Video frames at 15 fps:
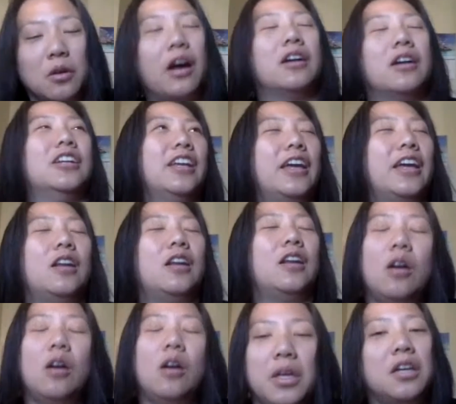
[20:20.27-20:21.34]
And oh my
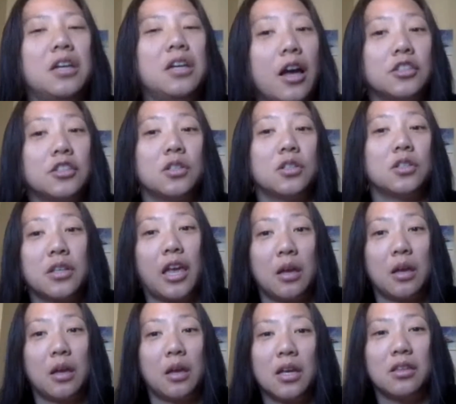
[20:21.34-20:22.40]
gosh, there's games
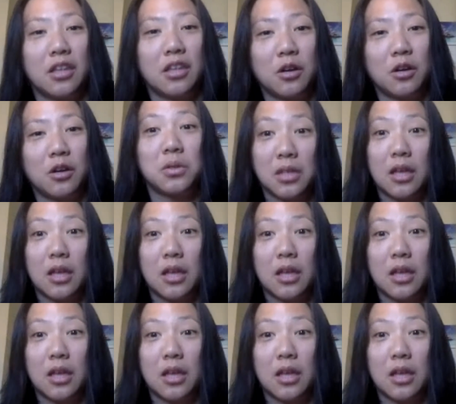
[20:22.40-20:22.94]
out there who say